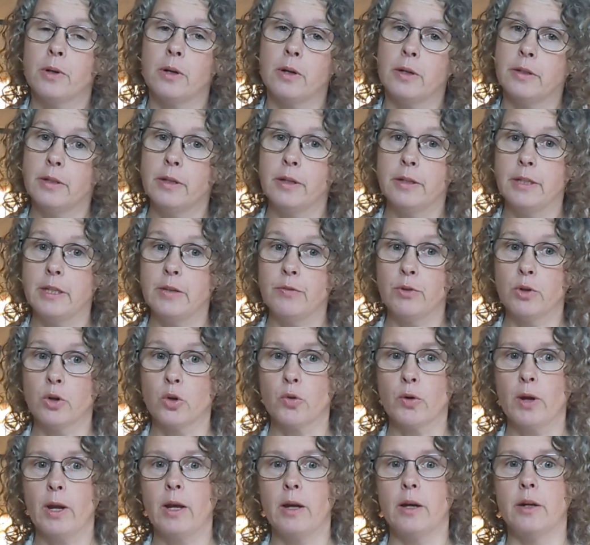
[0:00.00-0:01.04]
on uneven
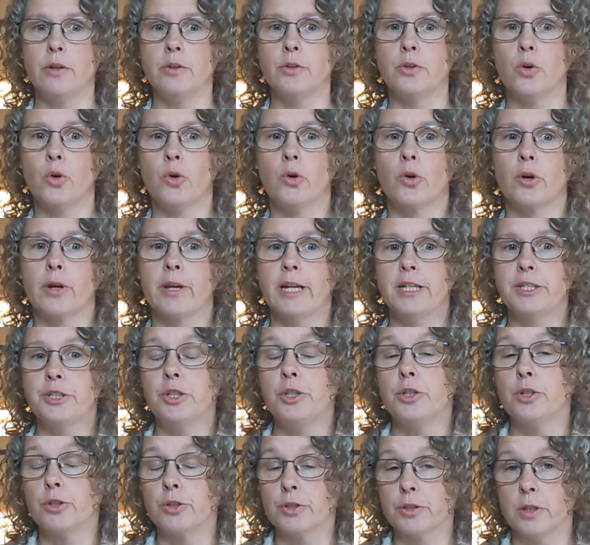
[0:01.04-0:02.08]
ground or
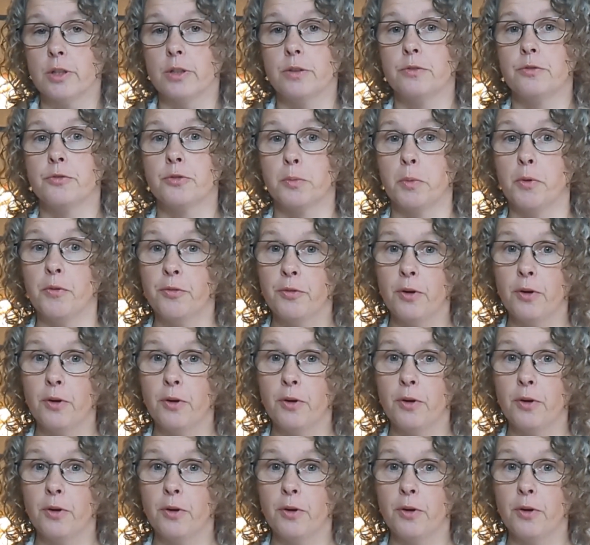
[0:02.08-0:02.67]
catching yourself from a